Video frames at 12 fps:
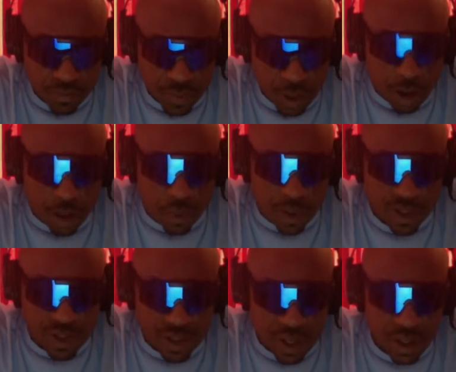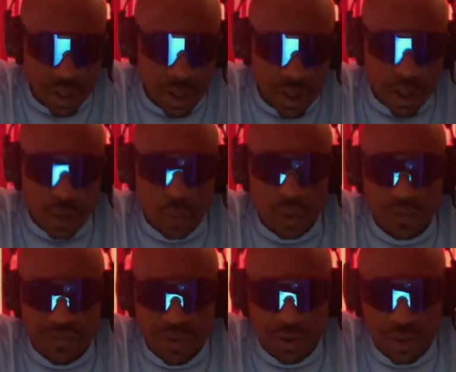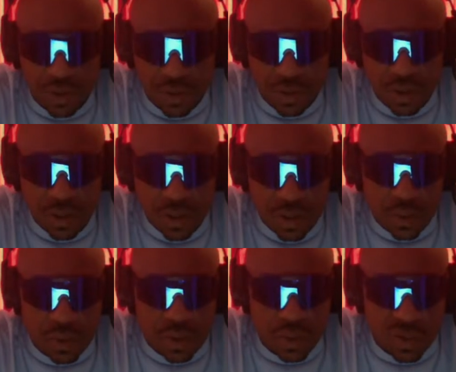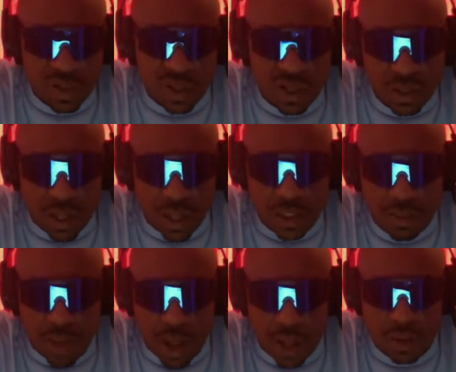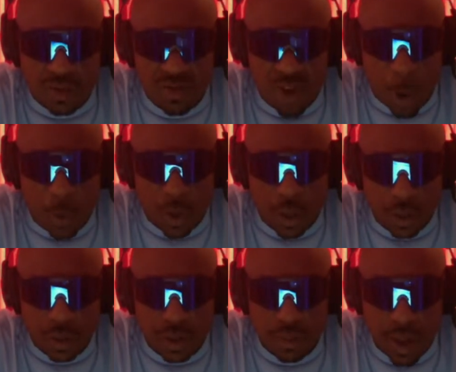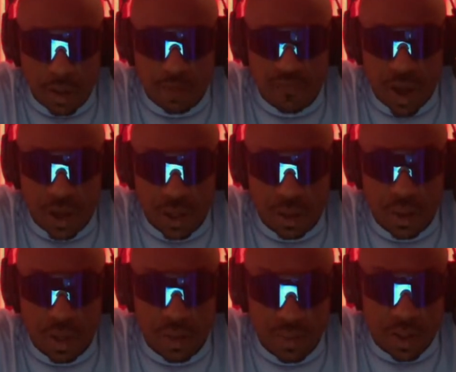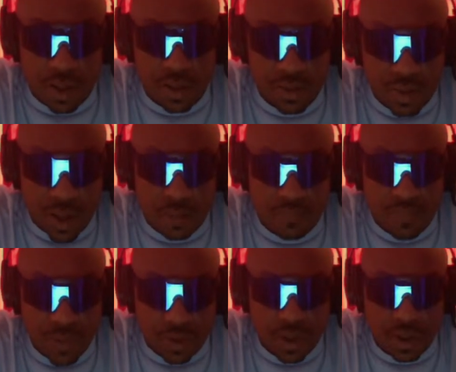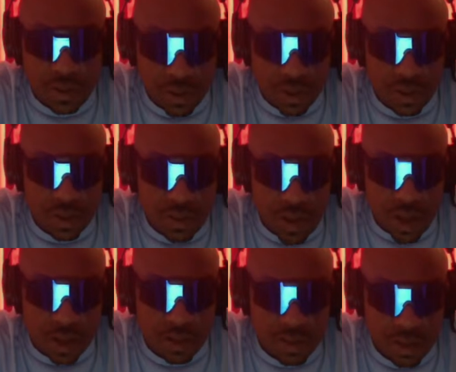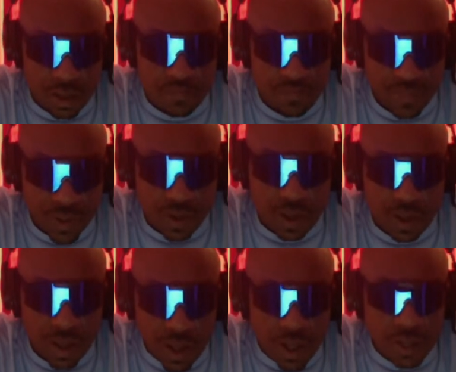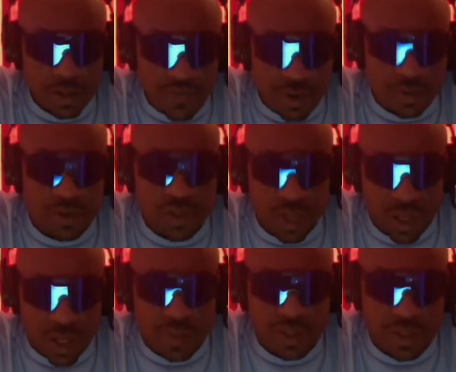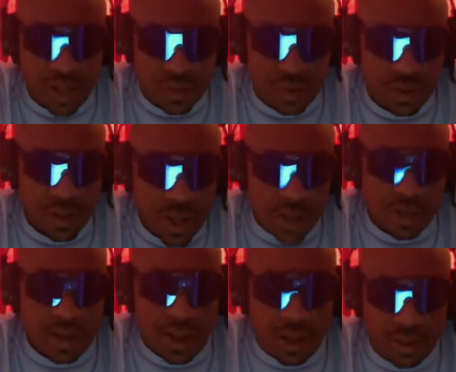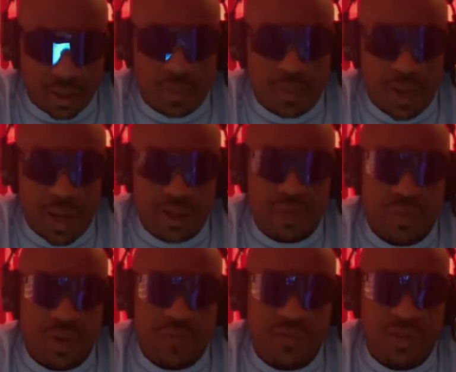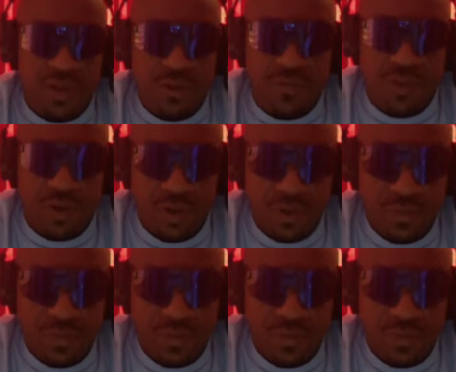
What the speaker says: always check with the filters with the installation manual. You always want to do what the manufacturer recommends, right? Okay, so let's go back. Let's see. Okay, so filter setup is the next one. Now that the pad is ready for the new filter,